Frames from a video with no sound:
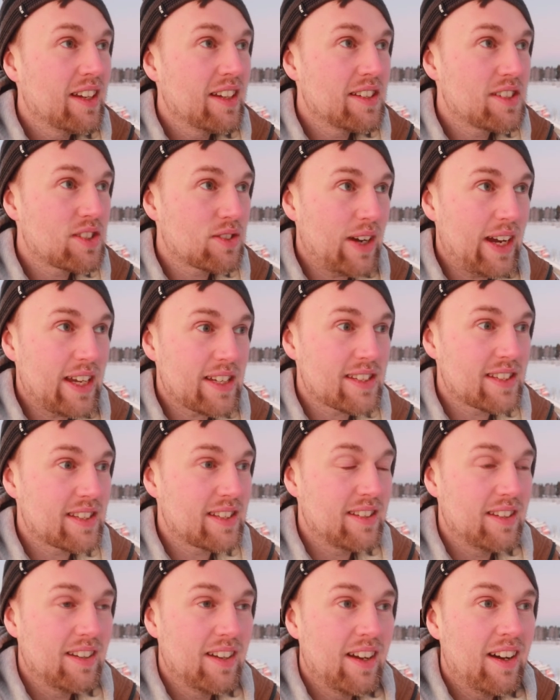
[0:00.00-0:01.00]

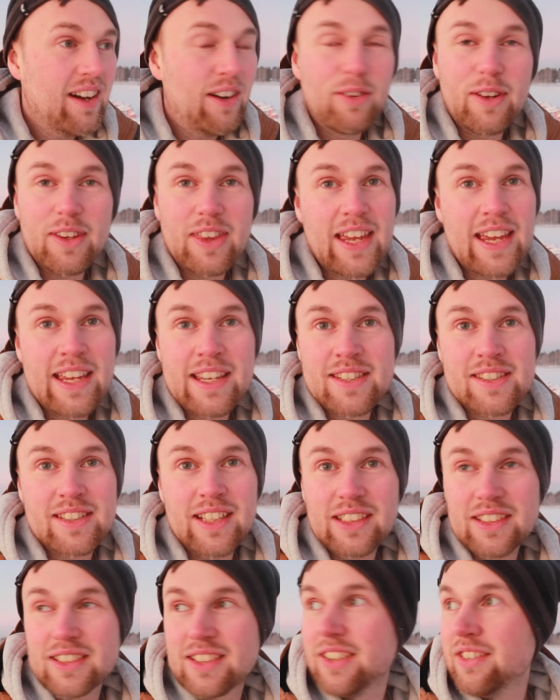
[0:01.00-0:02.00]
Stress over things
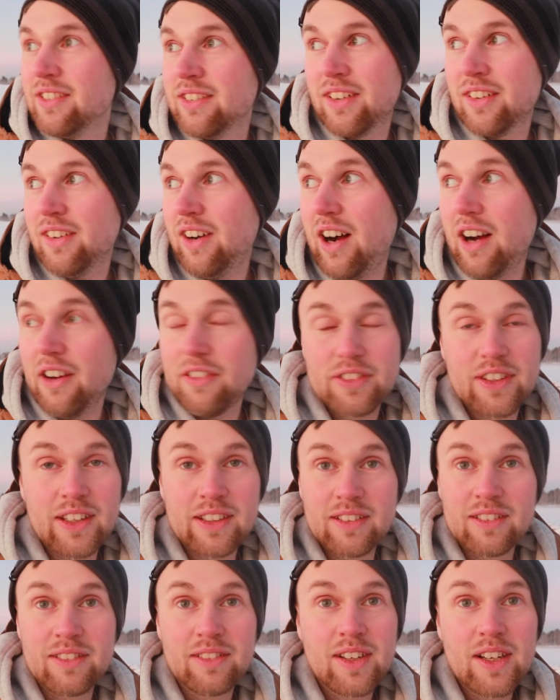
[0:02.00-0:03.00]
that
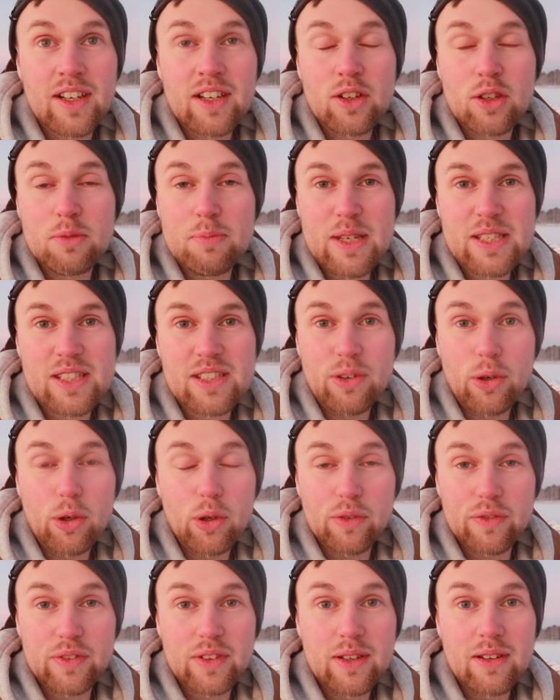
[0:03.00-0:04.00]
often could be
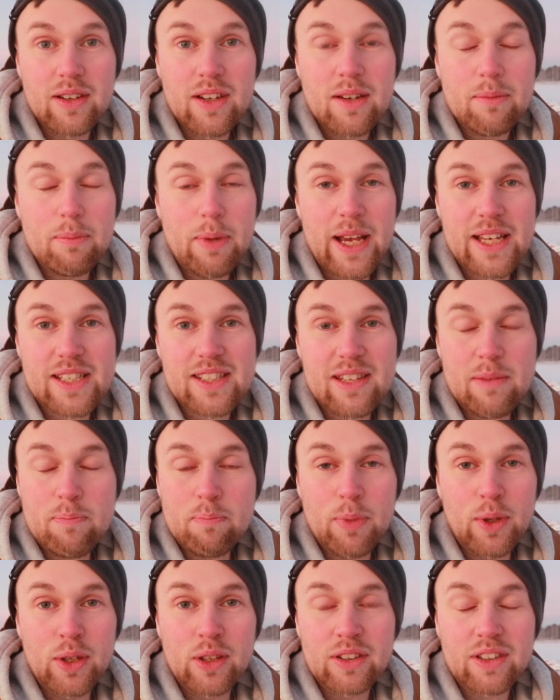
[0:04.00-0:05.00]
solved by a
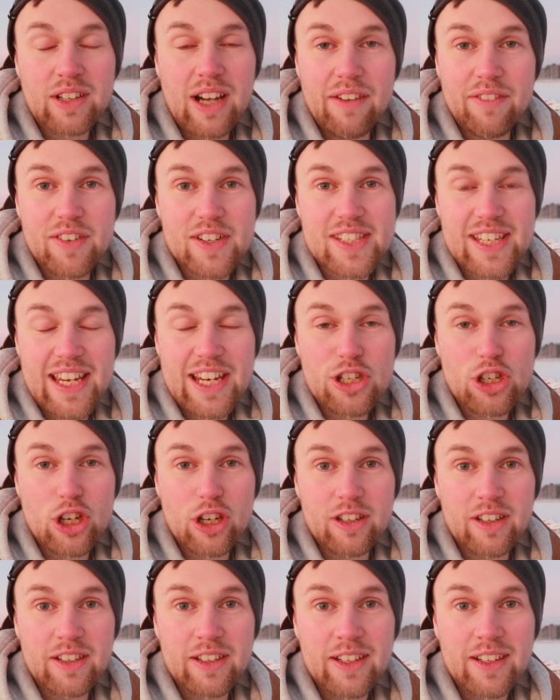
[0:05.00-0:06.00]
simple
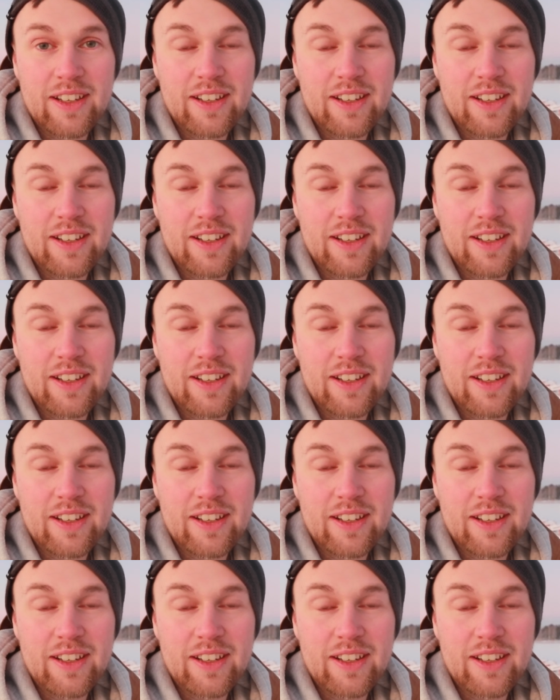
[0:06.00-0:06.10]
conversation.